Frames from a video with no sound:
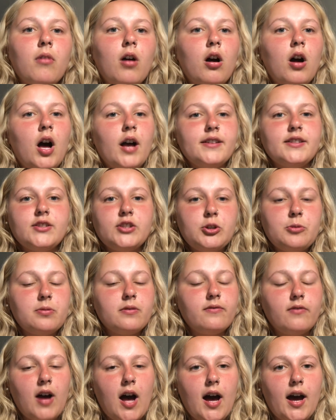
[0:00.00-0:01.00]
us to
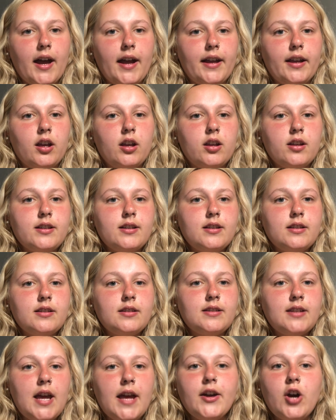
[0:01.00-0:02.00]
provide
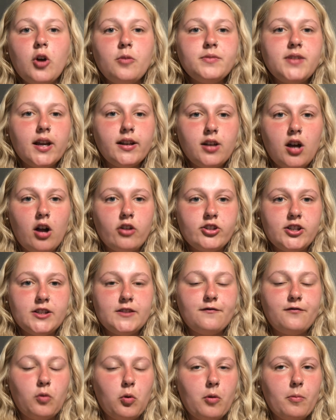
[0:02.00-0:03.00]
take-home technologies
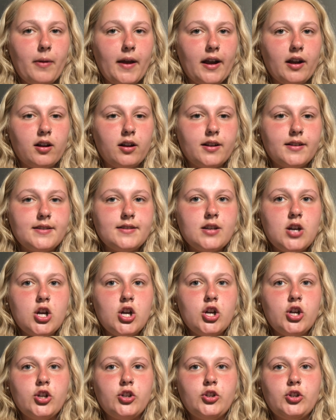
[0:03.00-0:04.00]
for parents
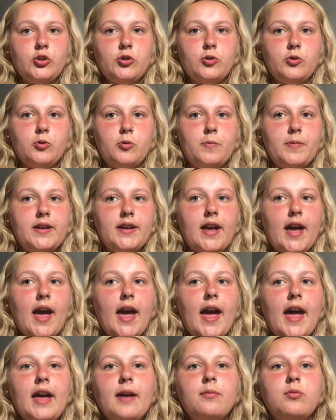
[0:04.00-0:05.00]
to be
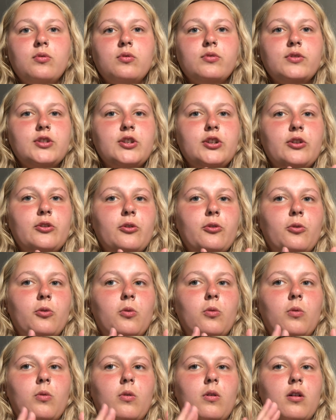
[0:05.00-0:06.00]
able
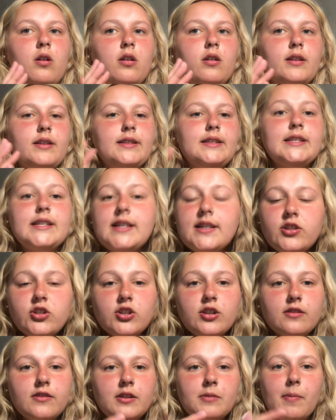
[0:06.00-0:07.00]
to
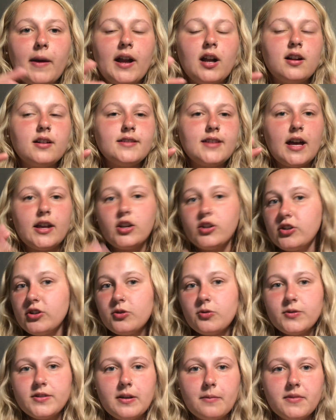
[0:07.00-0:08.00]
teach the parents how to
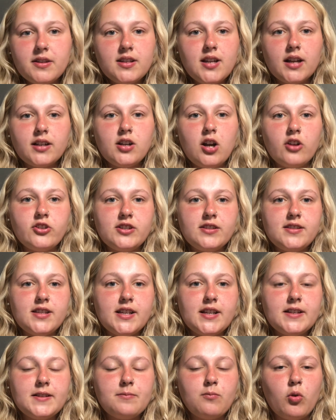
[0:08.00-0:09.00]
do some of the technology
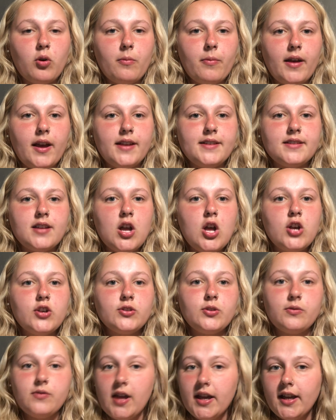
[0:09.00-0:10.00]
things more based
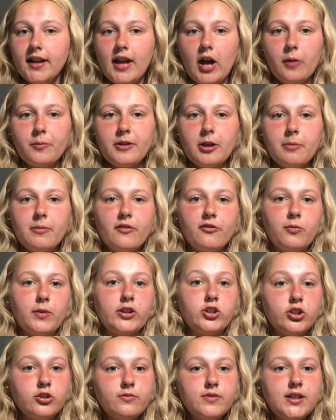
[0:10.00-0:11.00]
so they could help them if we
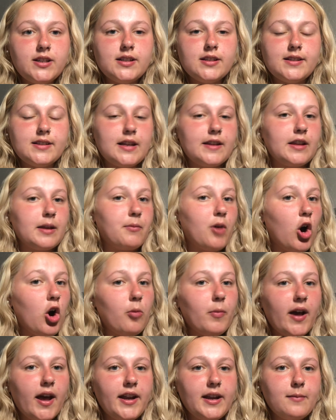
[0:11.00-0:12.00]
do need to send them
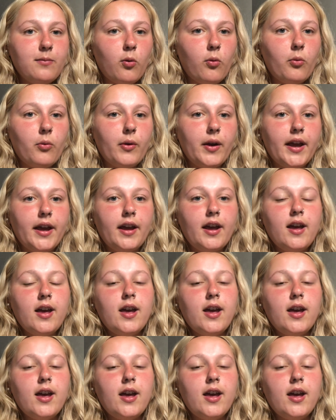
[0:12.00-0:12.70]
home at any point,